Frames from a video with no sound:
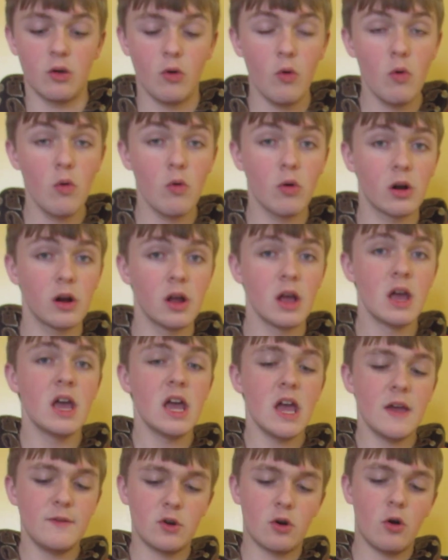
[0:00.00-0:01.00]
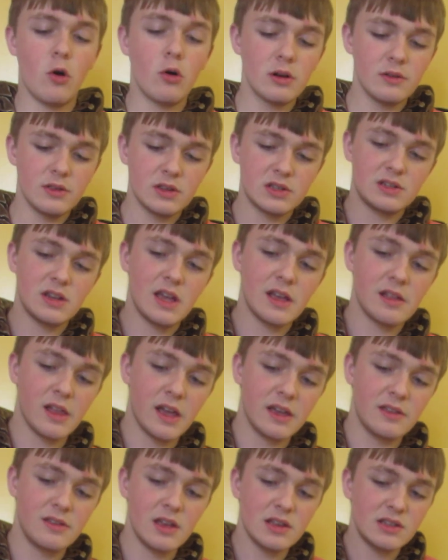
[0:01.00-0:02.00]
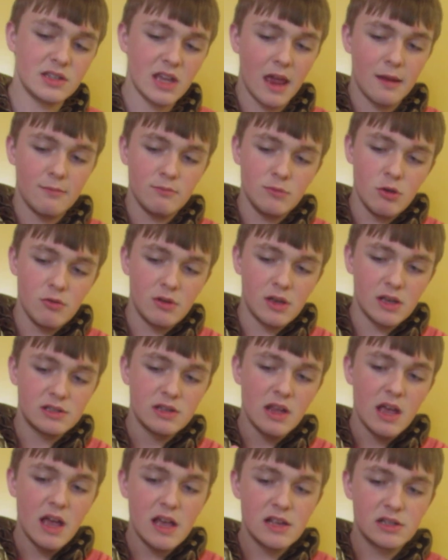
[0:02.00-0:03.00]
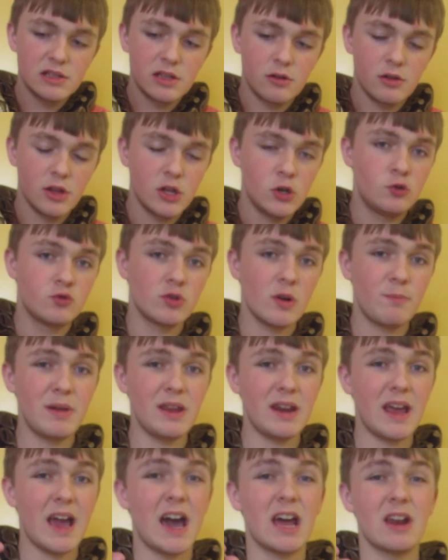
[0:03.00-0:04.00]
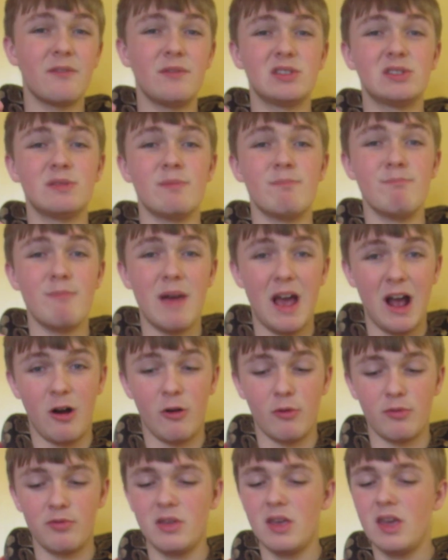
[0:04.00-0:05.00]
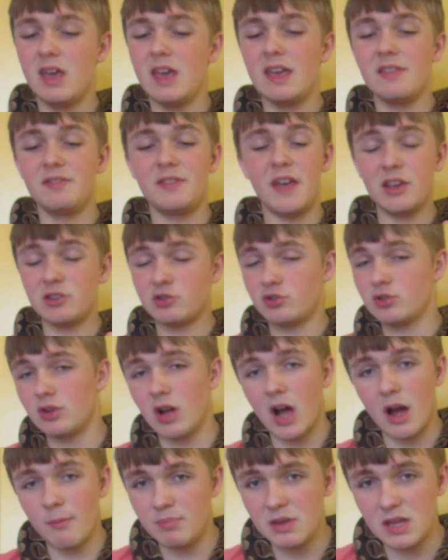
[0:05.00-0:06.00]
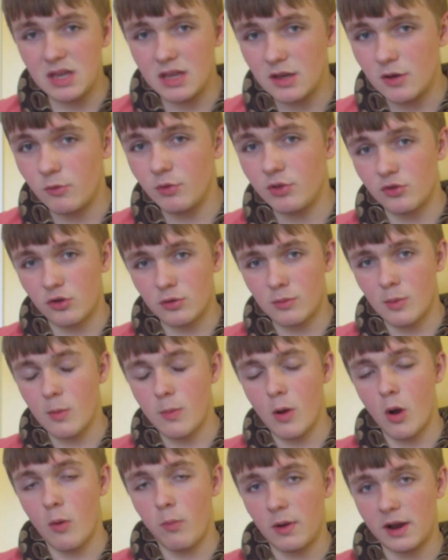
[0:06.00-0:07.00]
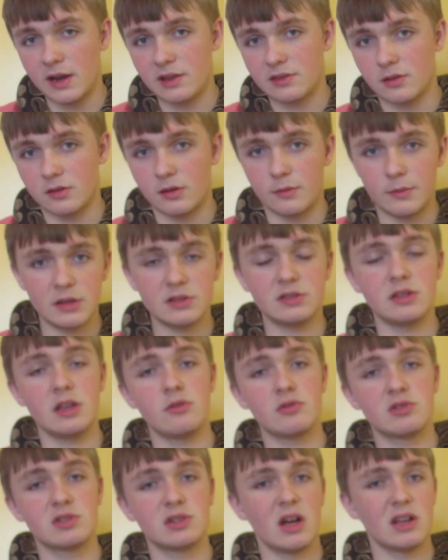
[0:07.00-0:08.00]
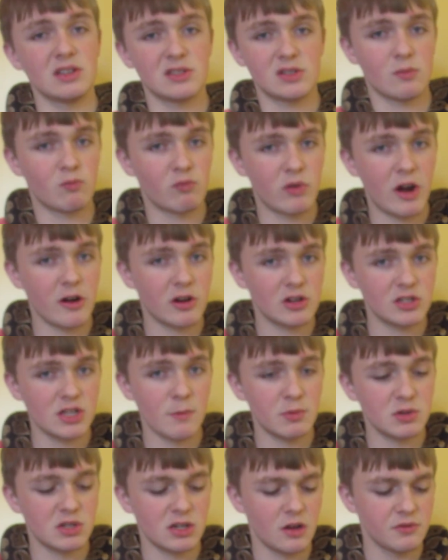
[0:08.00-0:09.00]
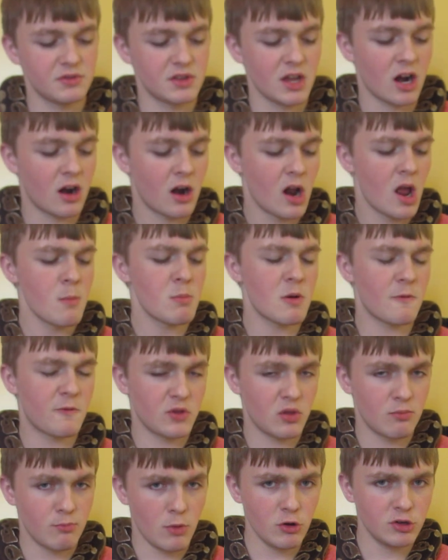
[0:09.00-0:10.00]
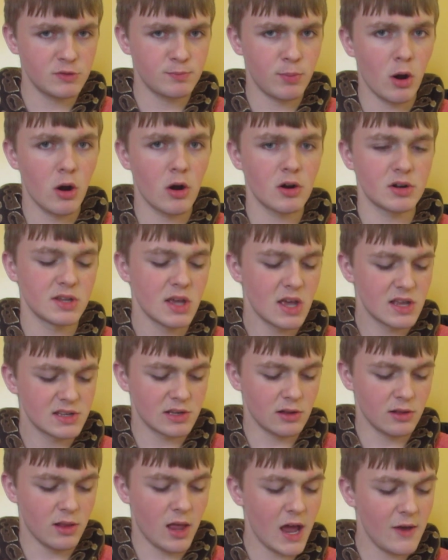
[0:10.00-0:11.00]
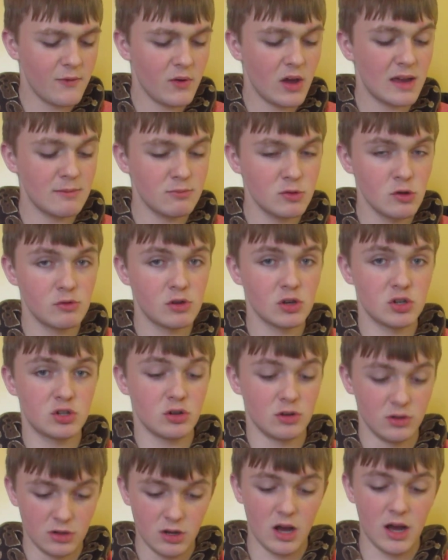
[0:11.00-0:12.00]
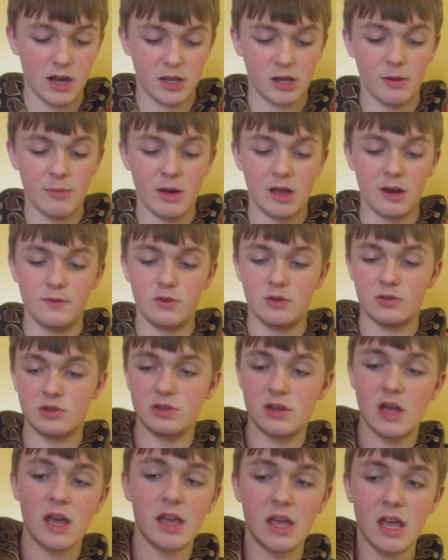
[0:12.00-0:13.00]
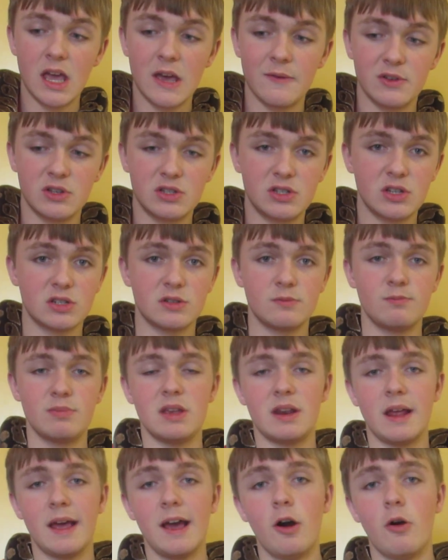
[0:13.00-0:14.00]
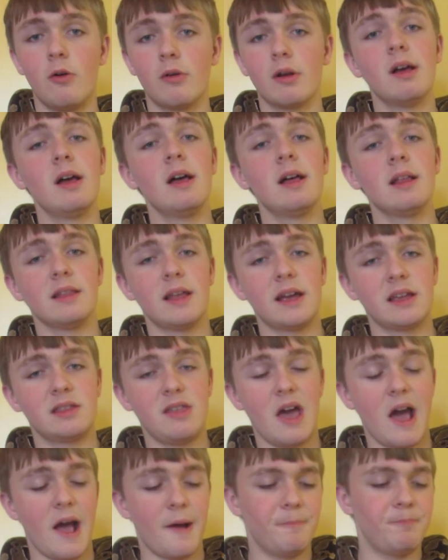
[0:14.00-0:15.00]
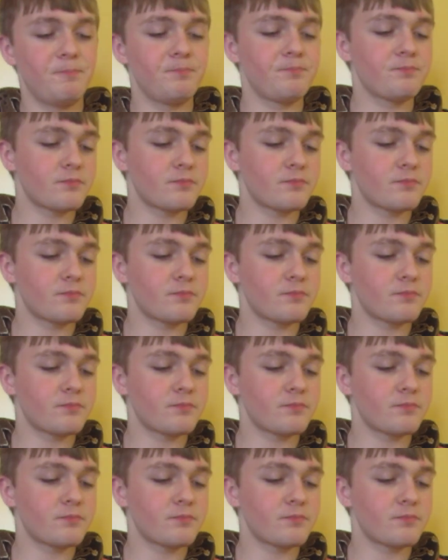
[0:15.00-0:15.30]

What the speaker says: Or if you're holding the snake like this and mucus is literally dripping out of its mouth. That should not be with a normal ball python. I'm not saying there's not some rare exception out there, but for the most part, saliva and mucus should not come out of your snake if it's just being held like that.